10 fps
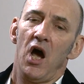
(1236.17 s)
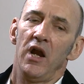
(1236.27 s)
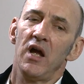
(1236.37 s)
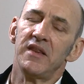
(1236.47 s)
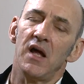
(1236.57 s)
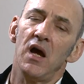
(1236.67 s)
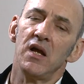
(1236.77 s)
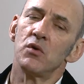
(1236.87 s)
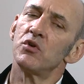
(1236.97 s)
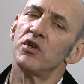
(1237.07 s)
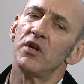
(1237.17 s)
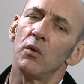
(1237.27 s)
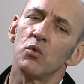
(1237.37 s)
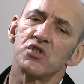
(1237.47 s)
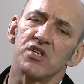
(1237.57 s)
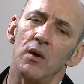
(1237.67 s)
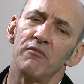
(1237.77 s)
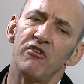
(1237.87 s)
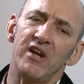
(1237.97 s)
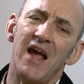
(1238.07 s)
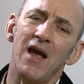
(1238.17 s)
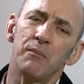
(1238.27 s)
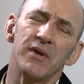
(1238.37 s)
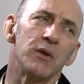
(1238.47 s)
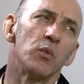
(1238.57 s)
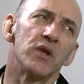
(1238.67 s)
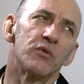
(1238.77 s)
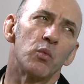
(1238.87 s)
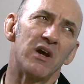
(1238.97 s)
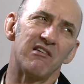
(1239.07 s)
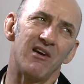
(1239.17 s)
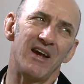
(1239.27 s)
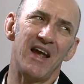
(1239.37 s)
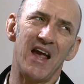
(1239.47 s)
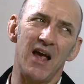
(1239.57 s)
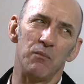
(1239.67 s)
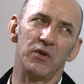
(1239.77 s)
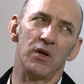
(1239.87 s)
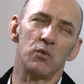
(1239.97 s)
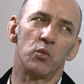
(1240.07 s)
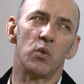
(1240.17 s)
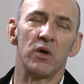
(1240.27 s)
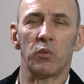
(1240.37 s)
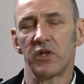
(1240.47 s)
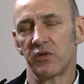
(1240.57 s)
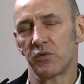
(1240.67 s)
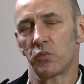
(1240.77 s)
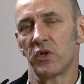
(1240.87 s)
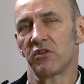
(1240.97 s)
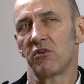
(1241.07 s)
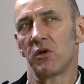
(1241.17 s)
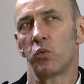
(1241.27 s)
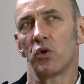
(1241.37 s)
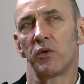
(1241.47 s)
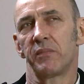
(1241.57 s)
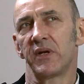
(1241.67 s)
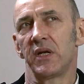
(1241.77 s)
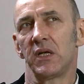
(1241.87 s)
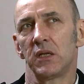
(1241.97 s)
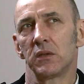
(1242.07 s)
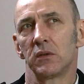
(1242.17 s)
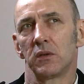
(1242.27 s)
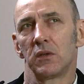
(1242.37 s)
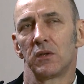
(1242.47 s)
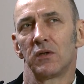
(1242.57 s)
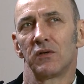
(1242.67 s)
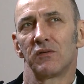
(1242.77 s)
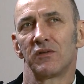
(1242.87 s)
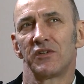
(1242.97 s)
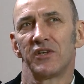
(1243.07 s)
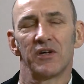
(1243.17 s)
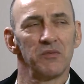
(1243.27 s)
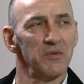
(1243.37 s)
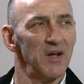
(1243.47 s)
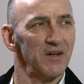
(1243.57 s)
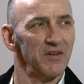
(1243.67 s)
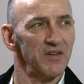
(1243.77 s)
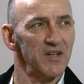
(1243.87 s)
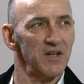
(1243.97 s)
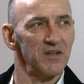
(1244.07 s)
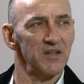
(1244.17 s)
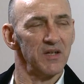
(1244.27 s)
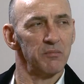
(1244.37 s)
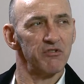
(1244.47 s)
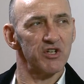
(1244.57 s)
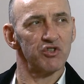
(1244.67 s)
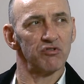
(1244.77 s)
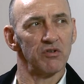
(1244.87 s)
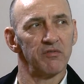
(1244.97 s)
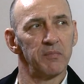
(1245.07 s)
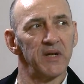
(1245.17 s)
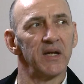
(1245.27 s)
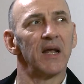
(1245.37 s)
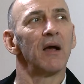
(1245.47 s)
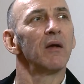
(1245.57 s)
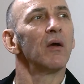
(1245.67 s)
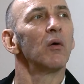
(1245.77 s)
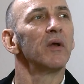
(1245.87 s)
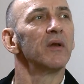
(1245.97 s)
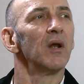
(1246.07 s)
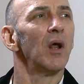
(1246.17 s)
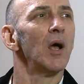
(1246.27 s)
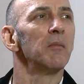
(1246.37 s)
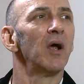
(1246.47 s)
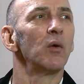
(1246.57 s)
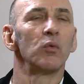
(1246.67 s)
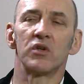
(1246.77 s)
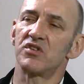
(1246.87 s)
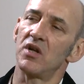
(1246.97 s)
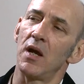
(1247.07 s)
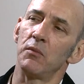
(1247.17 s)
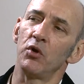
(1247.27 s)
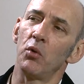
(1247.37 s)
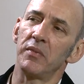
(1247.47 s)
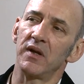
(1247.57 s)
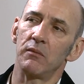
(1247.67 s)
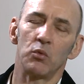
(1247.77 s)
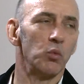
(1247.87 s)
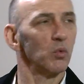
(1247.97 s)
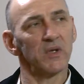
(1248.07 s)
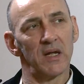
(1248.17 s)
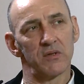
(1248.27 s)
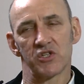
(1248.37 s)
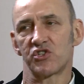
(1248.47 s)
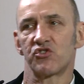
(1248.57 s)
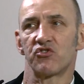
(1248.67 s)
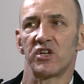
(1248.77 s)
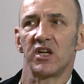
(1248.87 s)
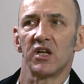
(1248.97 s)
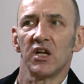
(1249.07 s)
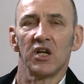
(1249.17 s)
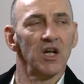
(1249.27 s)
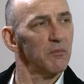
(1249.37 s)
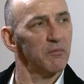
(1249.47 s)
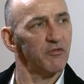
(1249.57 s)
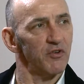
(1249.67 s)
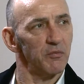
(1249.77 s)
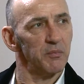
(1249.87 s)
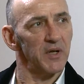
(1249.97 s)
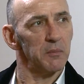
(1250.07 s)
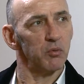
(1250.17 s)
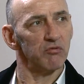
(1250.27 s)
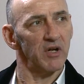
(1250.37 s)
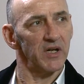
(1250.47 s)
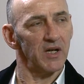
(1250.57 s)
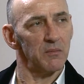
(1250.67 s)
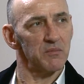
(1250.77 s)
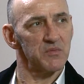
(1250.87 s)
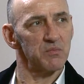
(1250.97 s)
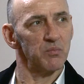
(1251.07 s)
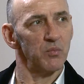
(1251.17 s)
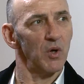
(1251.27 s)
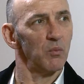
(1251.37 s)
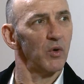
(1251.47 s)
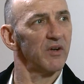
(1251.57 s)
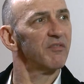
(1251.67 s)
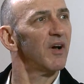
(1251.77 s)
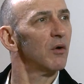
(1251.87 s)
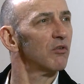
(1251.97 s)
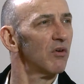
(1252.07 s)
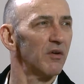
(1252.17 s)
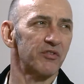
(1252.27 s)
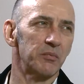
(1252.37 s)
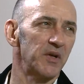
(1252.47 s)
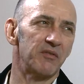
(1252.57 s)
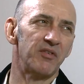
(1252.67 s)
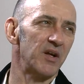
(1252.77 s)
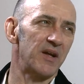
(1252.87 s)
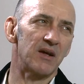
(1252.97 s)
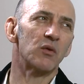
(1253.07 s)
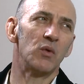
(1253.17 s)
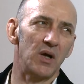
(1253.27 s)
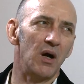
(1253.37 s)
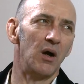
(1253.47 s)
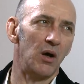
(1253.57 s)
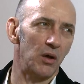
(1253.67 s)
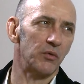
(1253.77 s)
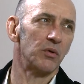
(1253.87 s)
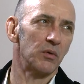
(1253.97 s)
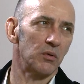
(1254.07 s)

I you know, also I'm very happy with where I am. You know, whether I want to be, you know, under the pressure of being out in the limelight all the time, or not being able to walk down the street for people running up and wanting photographs. I mean, I find that quite hard.